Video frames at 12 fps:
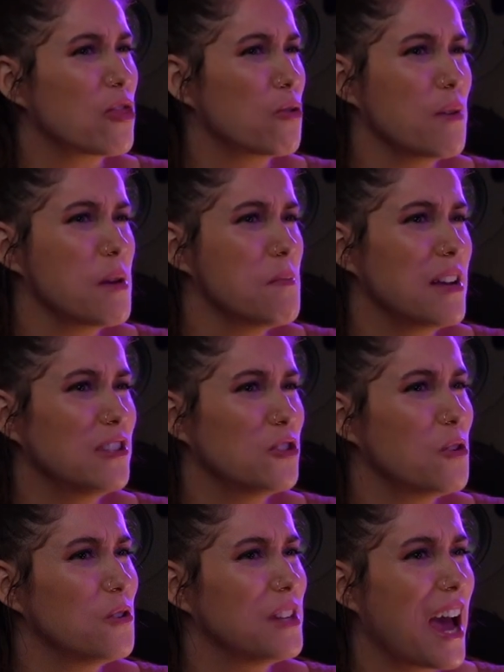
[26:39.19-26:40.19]
three months
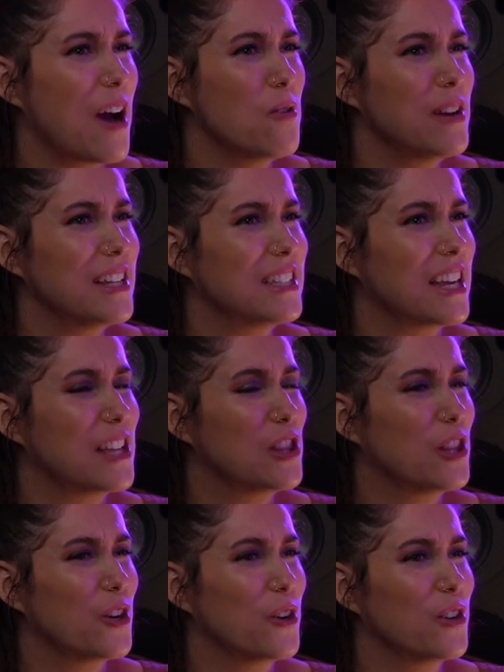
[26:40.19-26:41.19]
old how has he
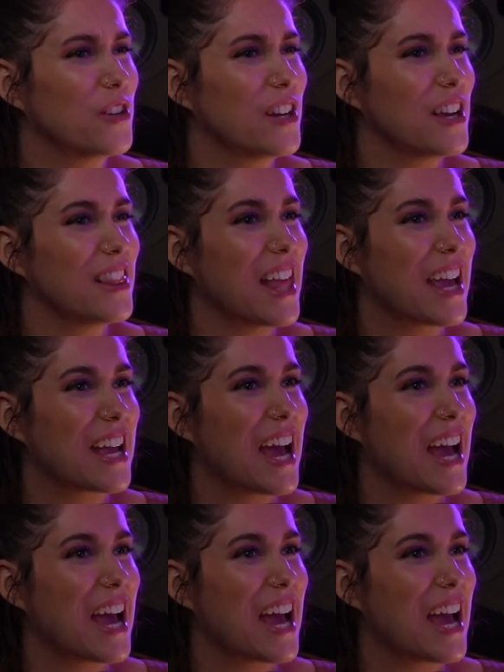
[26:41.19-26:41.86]
learned like